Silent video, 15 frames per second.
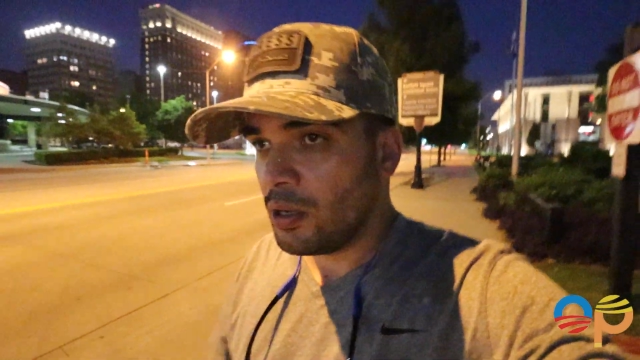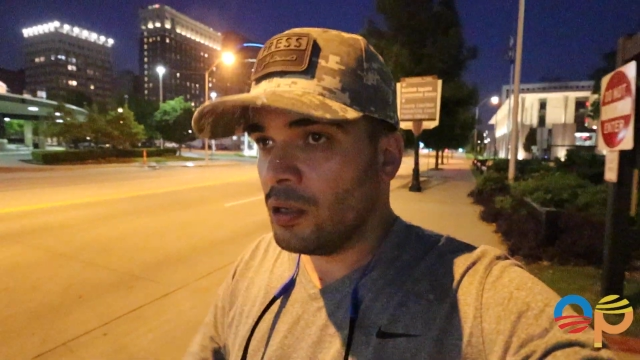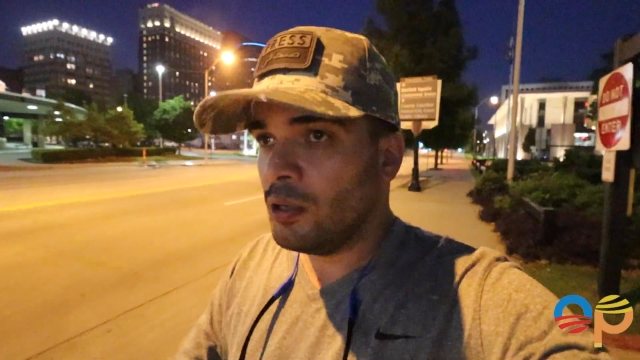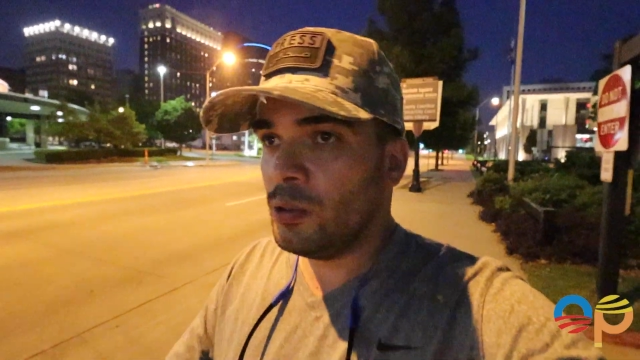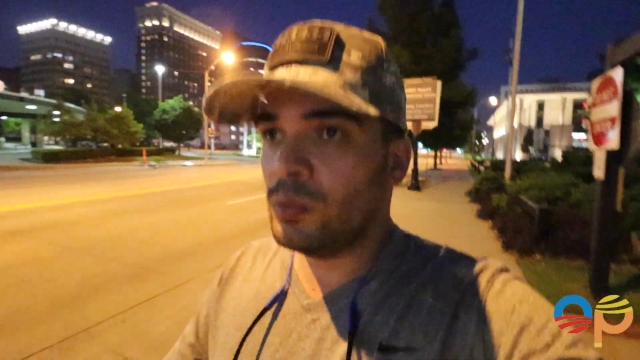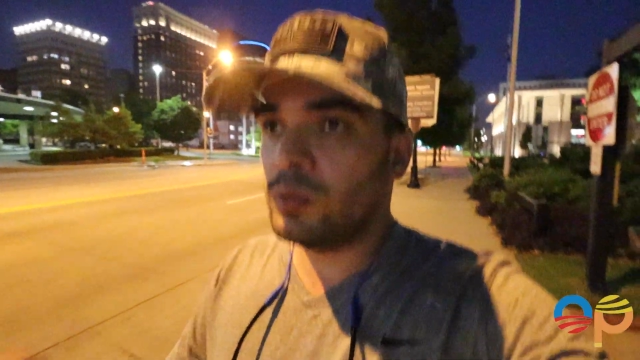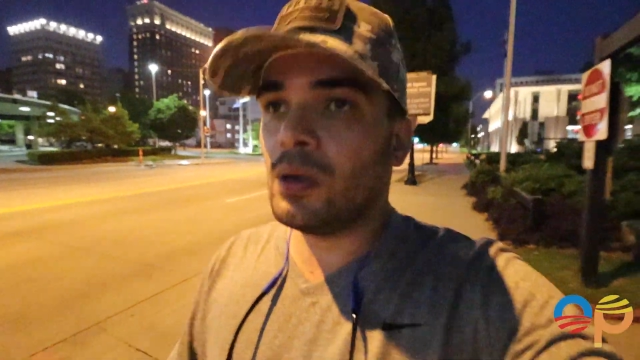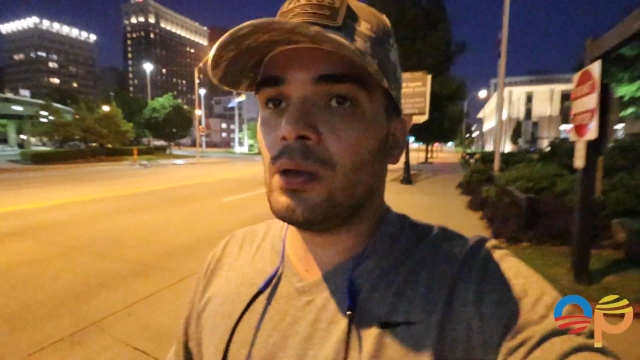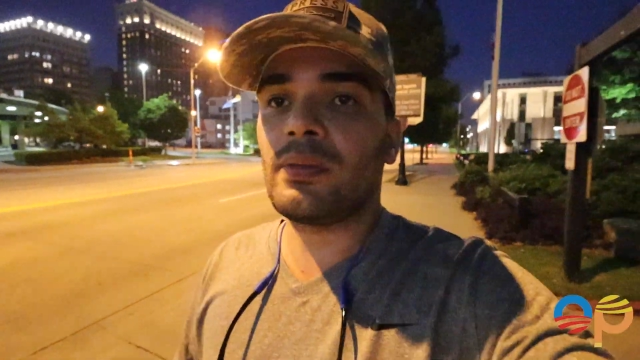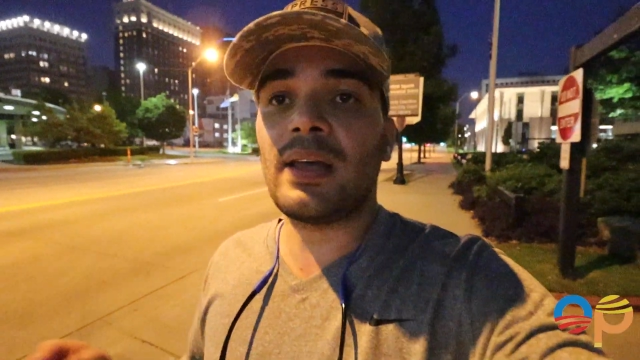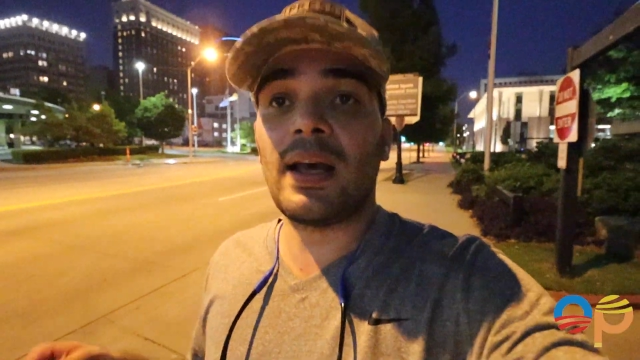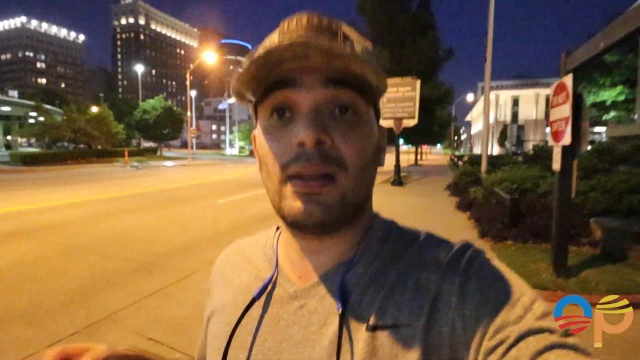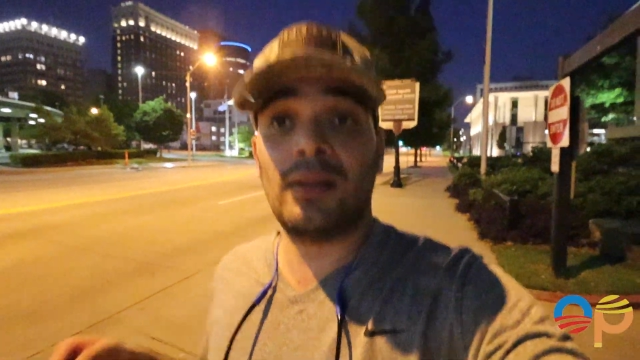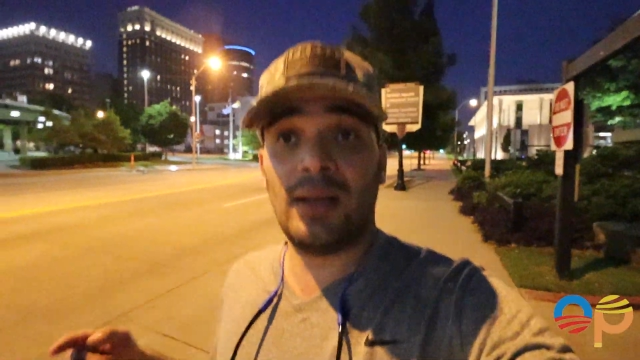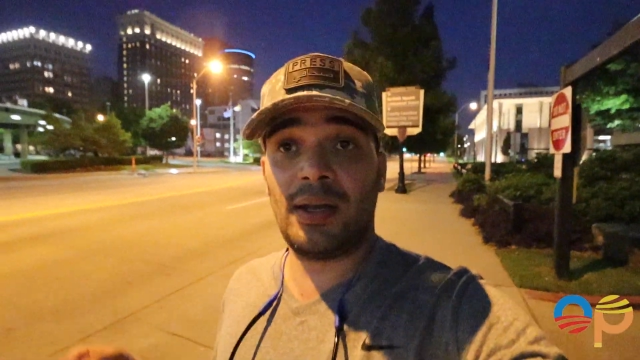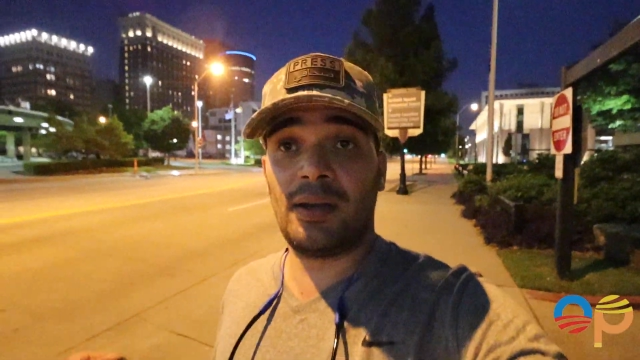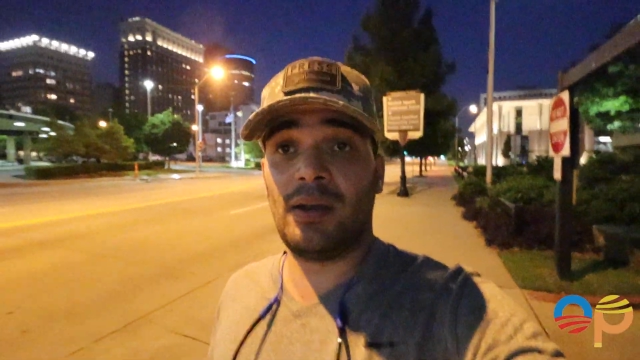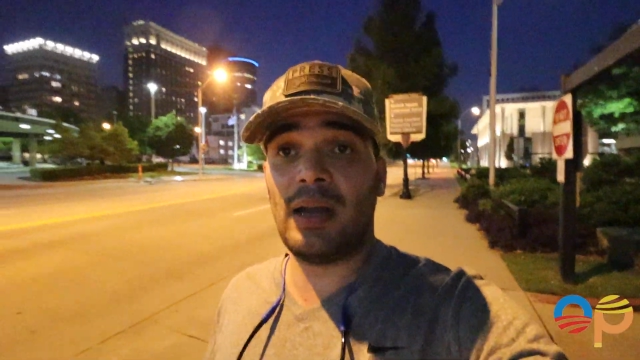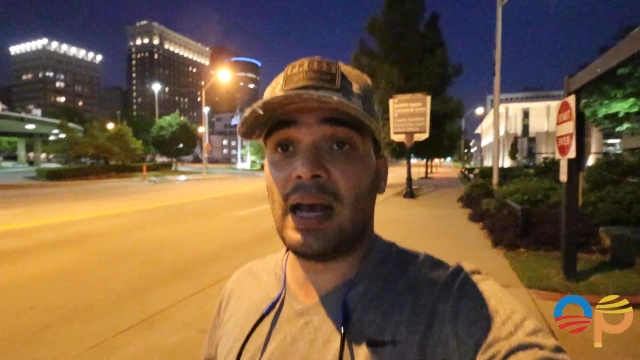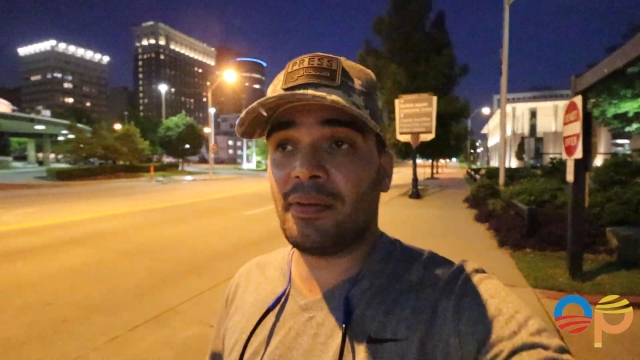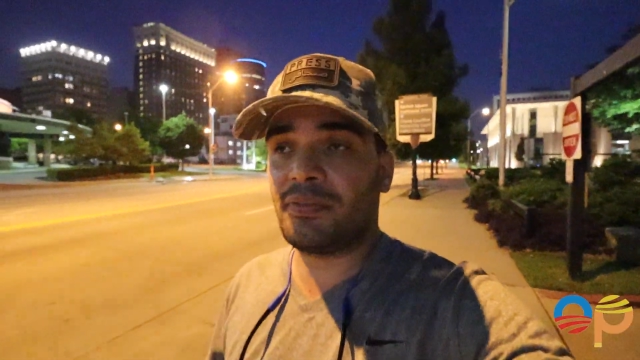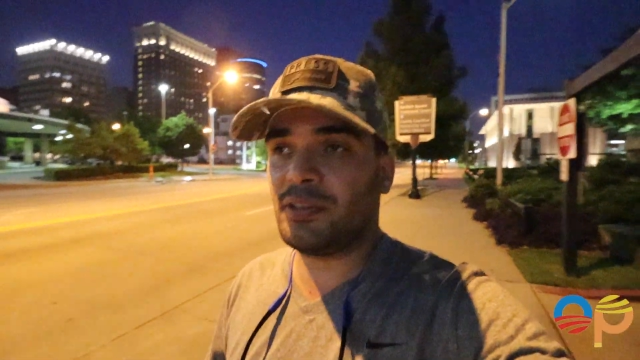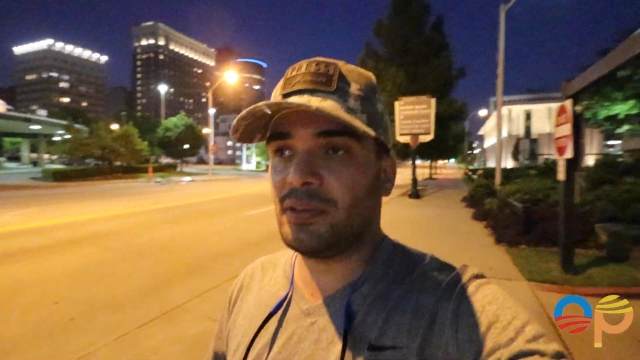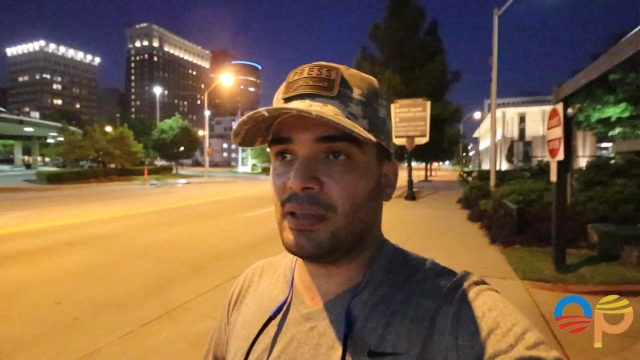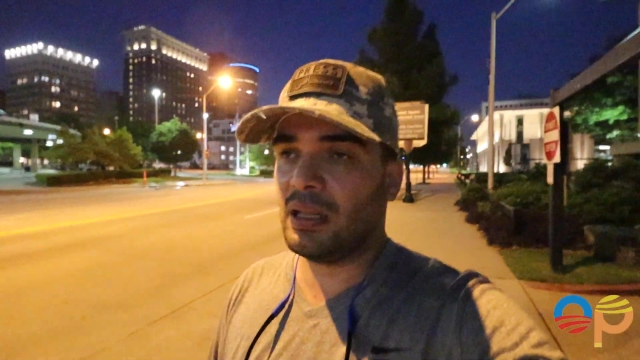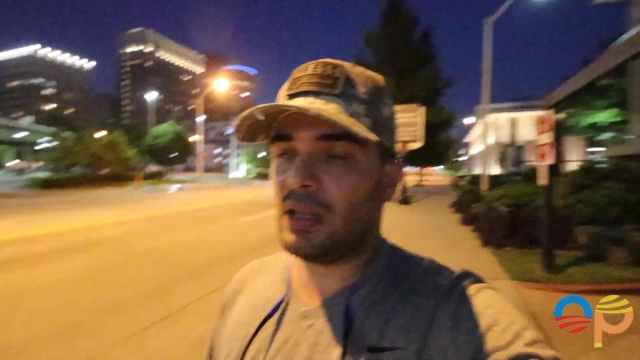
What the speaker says: who wrote that letter after the